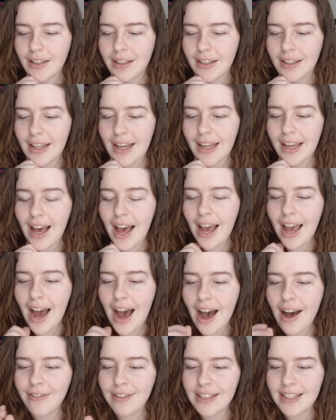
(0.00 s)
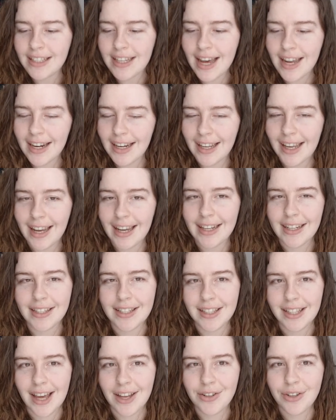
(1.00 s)
like I have a
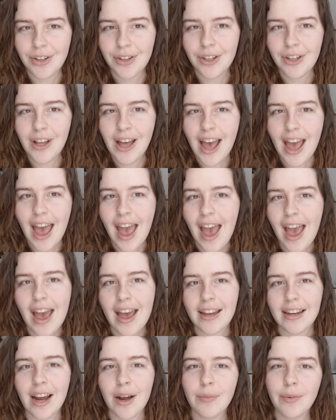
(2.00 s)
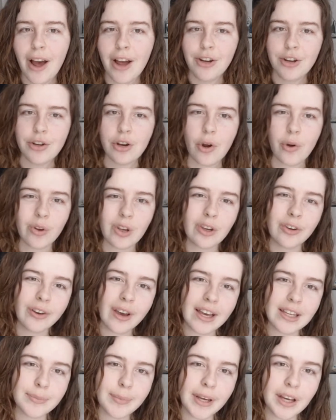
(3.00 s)
dedicated schedule, and I'm not showing you
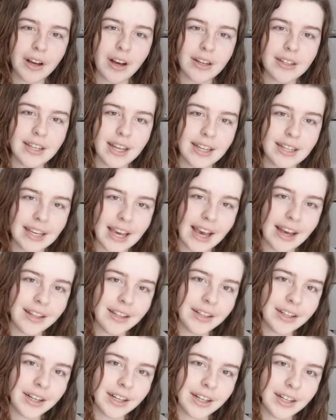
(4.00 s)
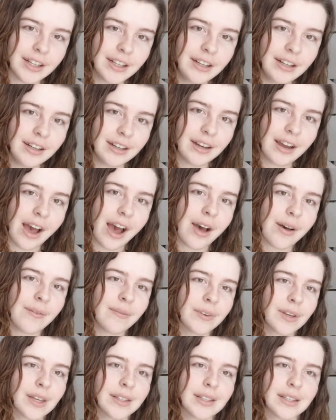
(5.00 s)
guys my content calendar
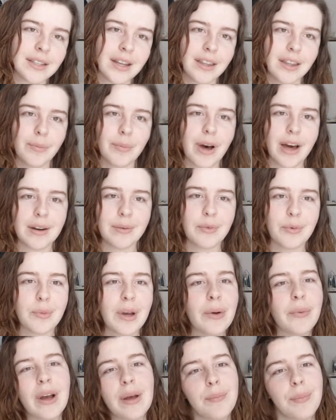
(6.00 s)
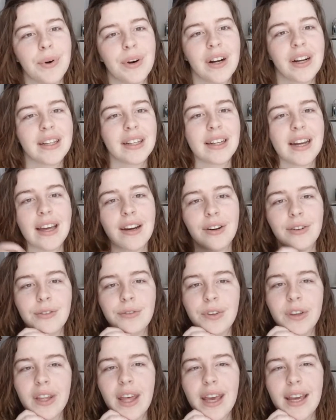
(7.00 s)
because it's on the bottom of my whiteboard, and I don't
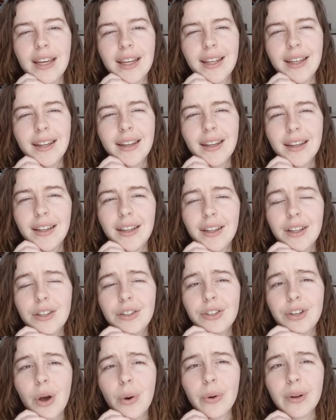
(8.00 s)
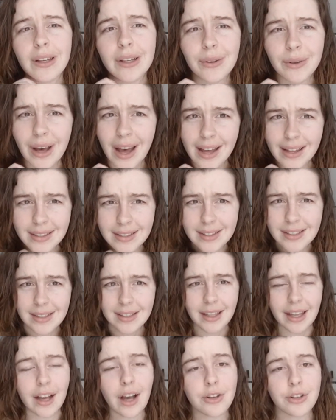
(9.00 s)
feel like showing you guys.
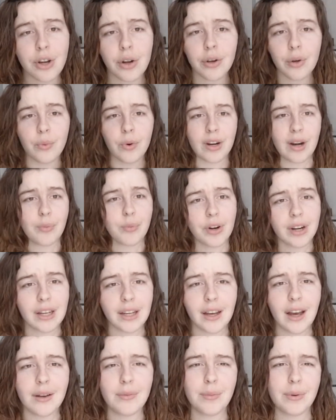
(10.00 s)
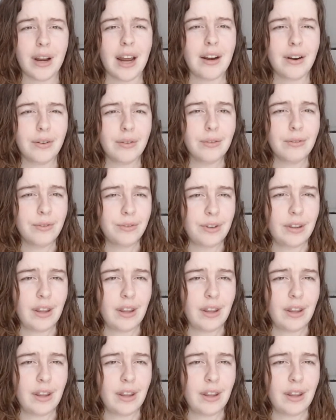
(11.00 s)
Like, I'll show you what I'm working on, but I don't feel